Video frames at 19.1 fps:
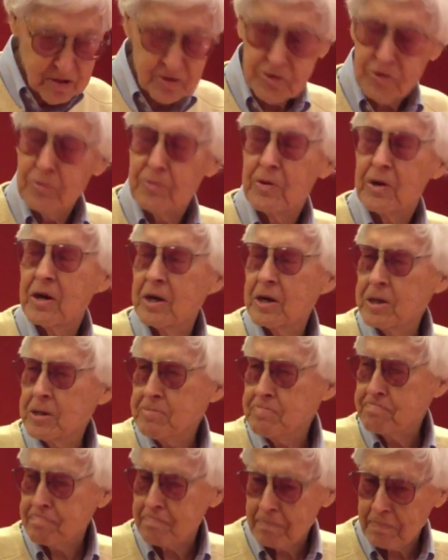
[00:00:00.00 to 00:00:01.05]
to
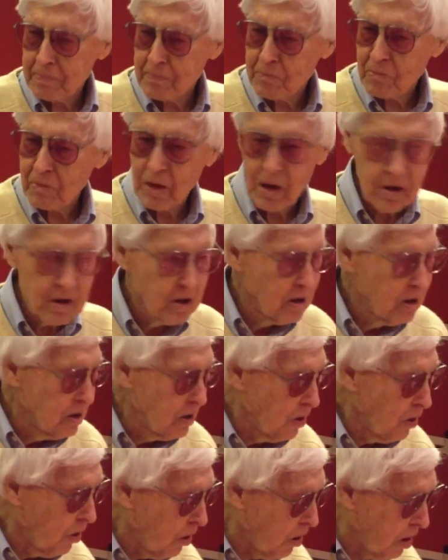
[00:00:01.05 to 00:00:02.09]
be
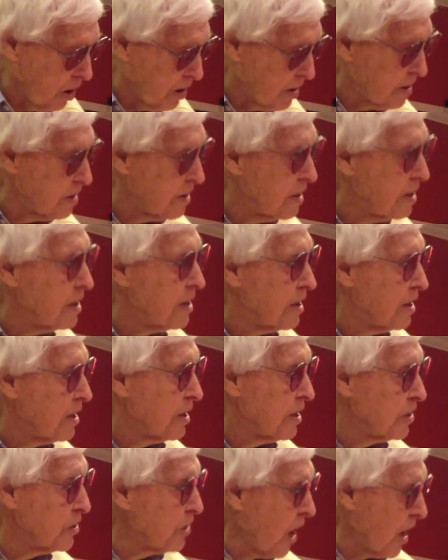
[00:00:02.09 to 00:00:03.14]
or
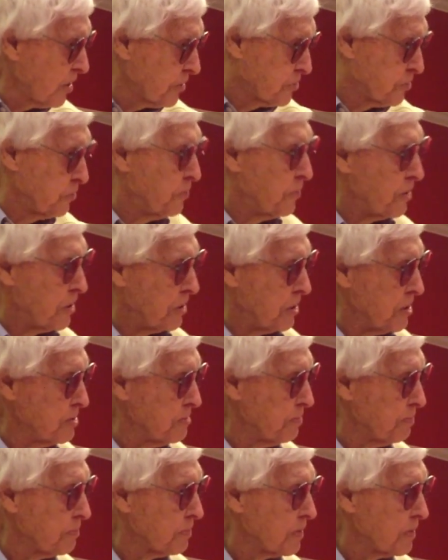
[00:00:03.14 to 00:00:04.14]
not to be,